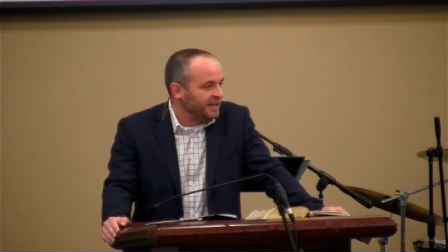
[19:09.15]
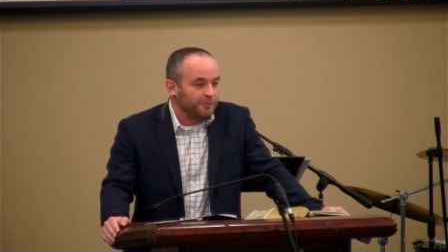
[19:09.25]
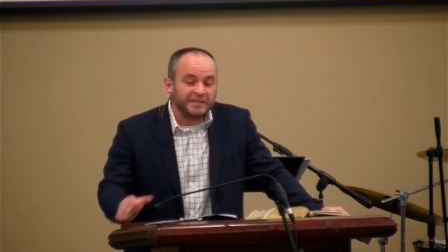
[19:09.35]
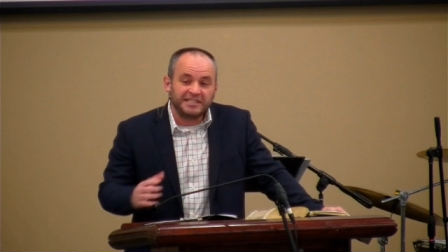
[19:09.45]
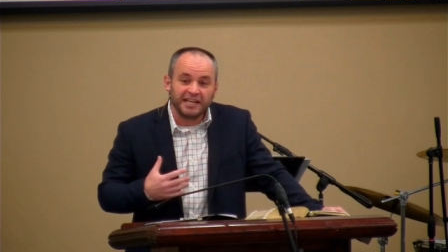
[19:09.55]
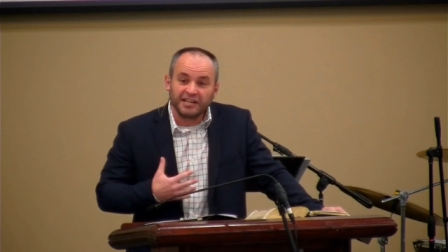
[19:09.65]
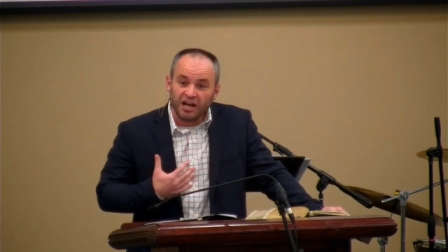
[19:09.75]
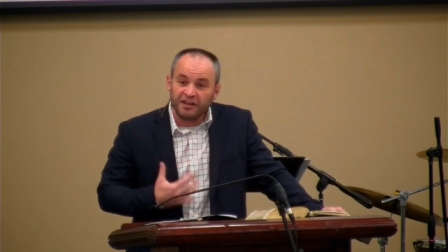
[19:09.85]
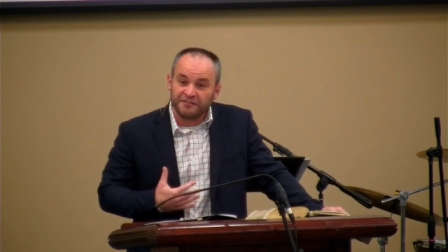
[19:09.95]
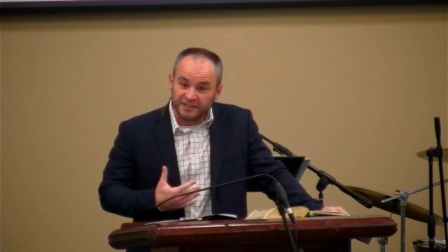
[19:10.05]
and we take
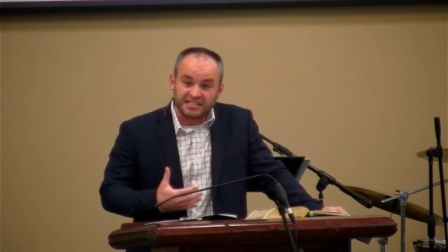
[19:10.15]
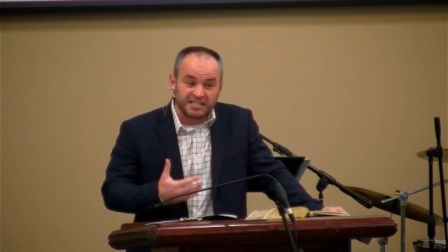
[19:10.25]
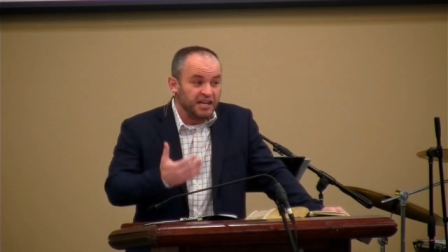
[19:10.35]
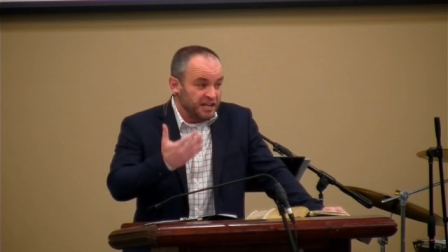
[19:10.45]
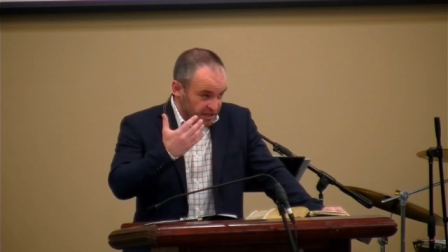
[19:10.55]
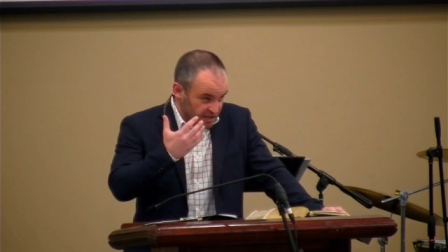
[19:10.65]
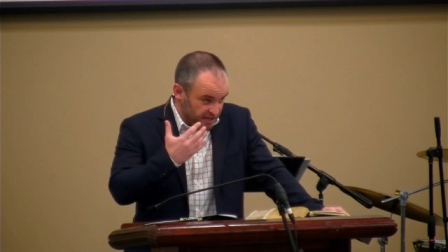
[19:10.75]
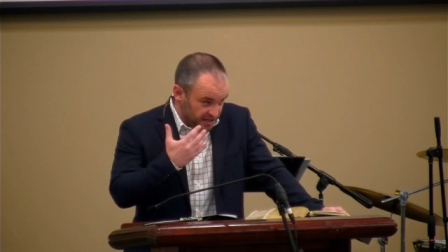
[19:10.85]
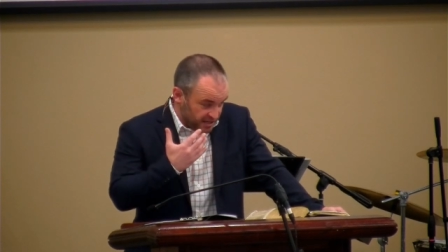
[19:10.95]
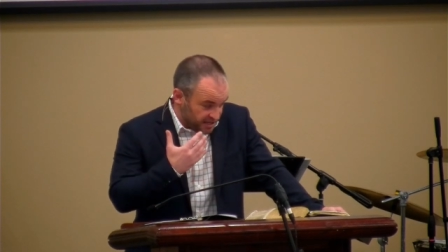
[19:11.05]
confidence
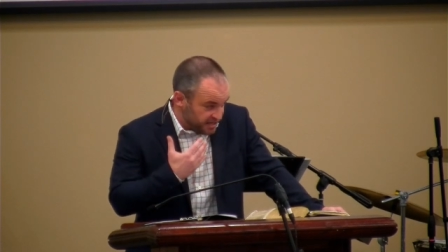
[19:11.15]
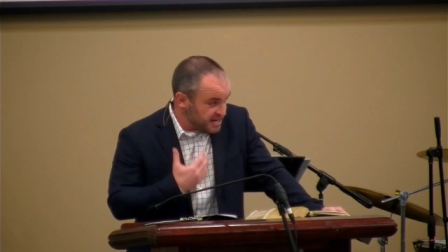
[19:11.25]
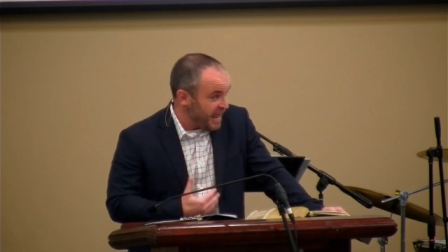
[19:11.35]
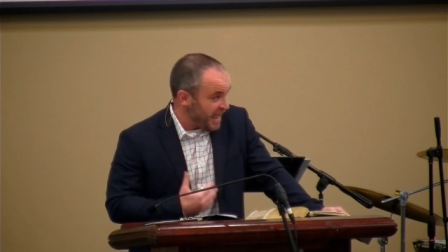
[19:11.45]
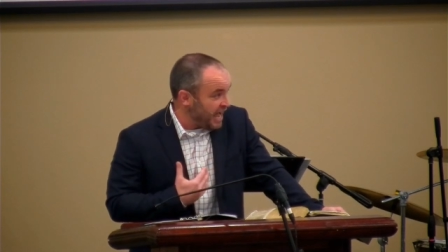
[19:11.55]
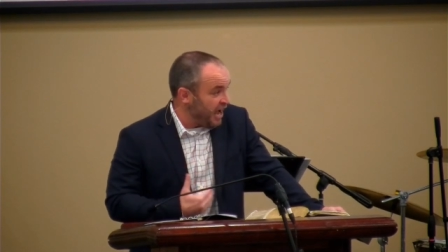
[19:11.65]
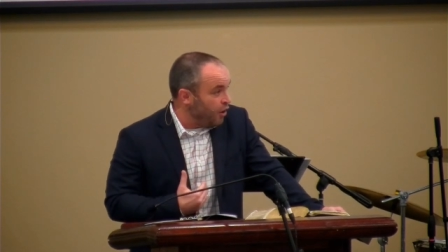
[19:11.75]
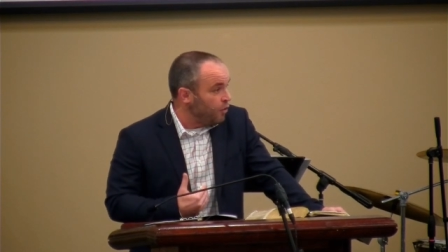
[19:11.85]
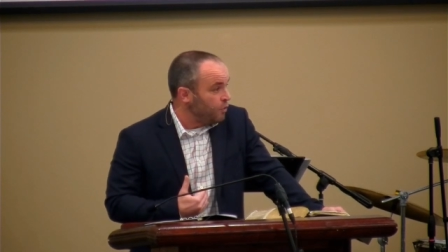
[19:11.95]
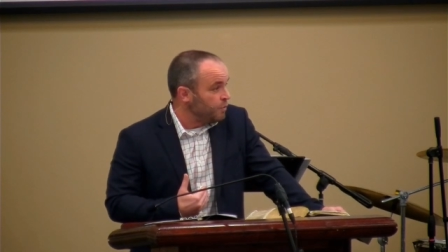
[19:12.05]

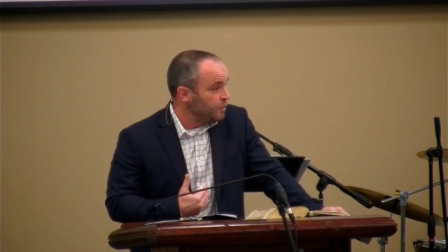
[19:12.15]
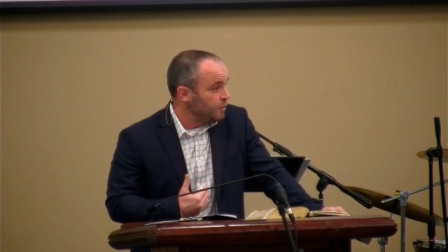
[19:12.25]
now.